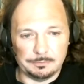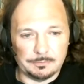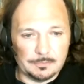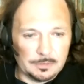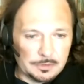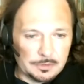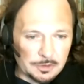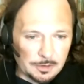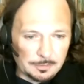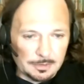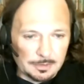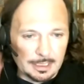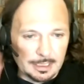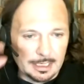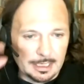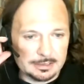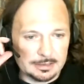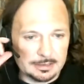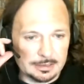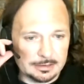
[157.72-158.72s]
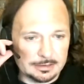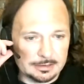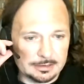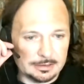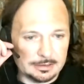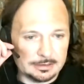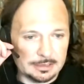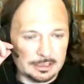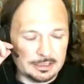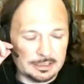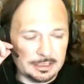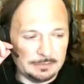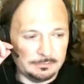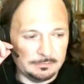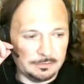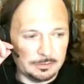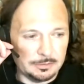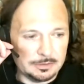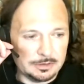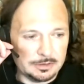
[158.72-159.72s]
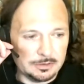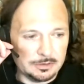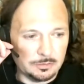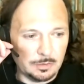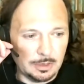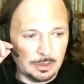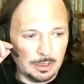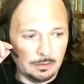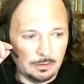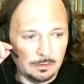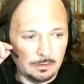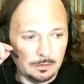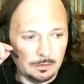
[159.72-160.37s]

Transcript: assume that it has such an influence as well.